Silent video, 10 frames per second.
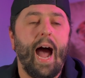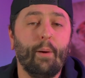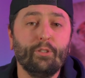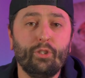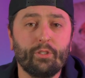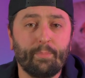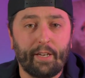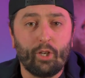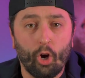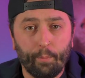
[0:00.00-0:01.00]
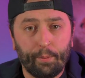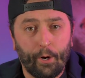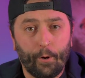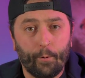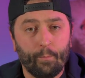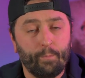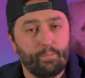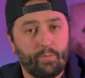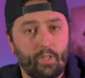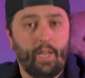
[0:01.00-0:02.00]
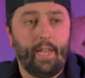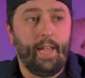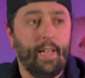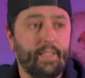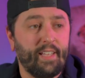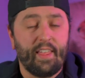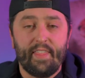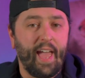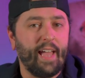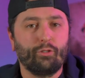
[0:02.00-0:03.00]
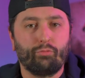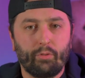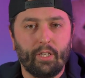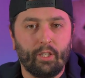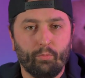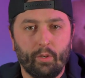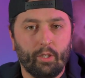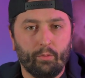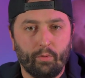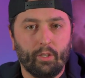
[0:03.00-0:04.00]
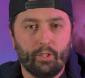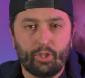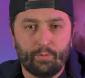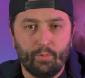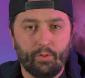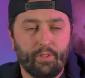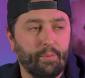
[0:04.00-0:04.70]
I was using my GoPro, and that is really smooth.